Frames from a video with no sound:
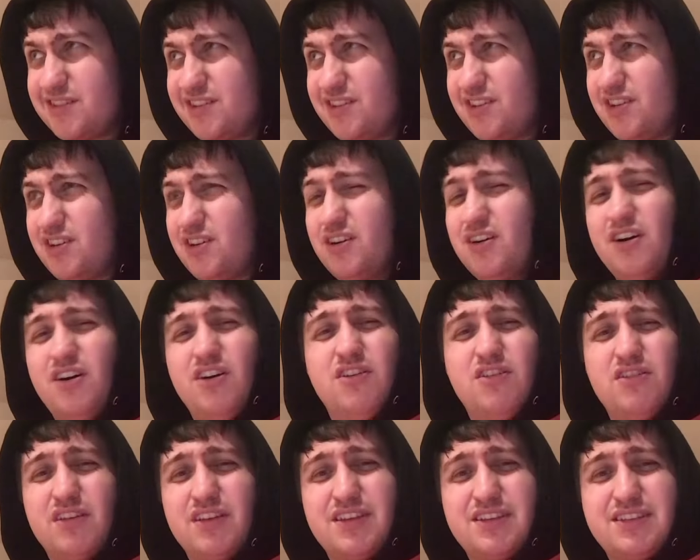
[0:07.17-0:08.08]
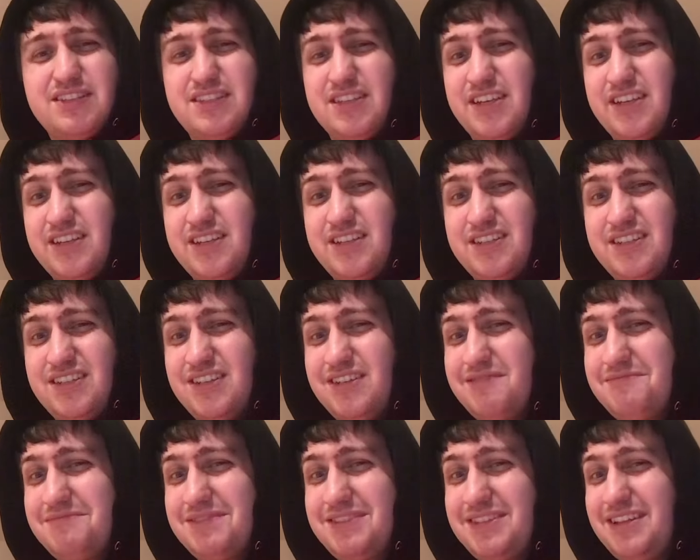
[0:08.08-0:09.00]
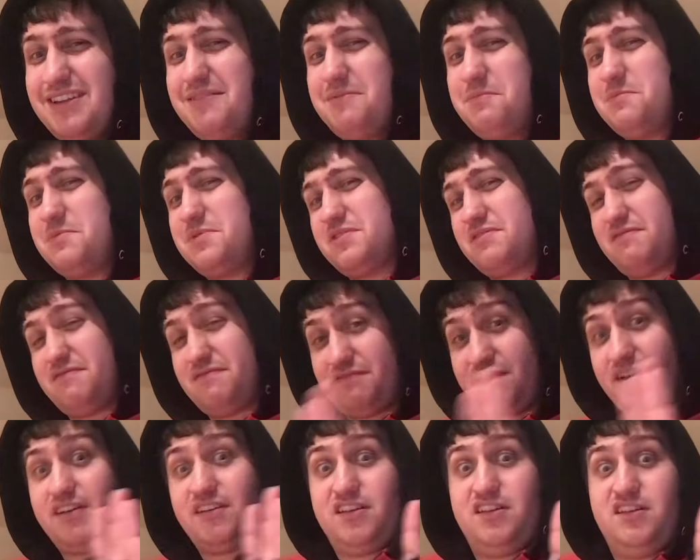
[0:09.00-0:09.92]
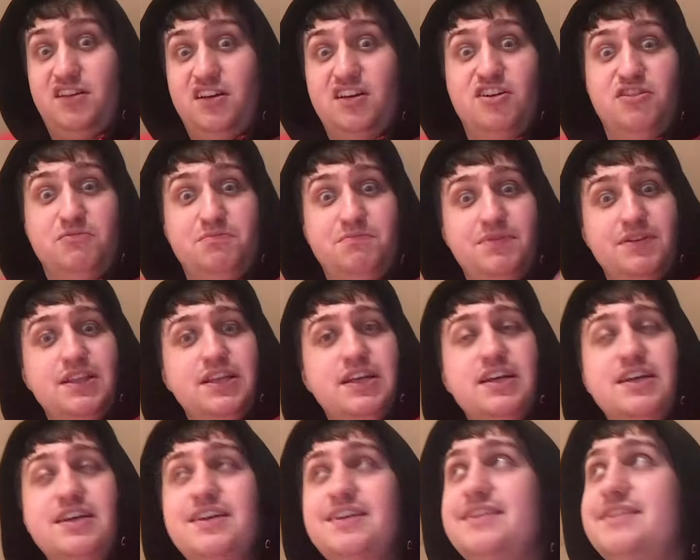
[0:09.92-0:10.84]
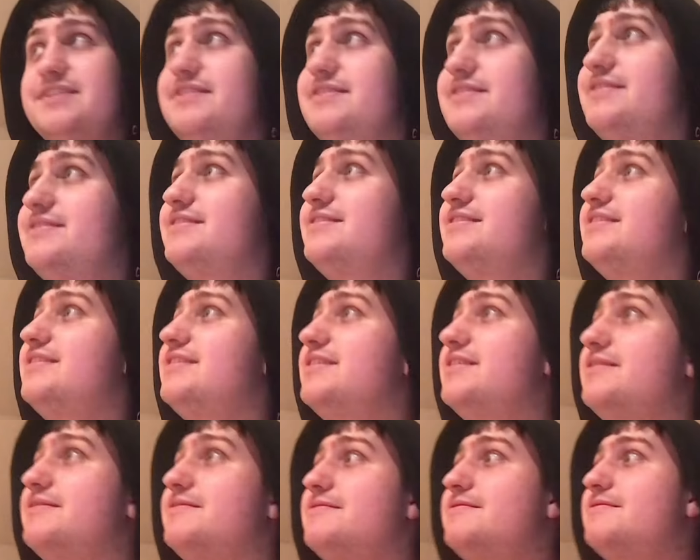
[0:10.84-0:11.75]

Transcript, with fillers: Your whole existence seems fucking hopeless.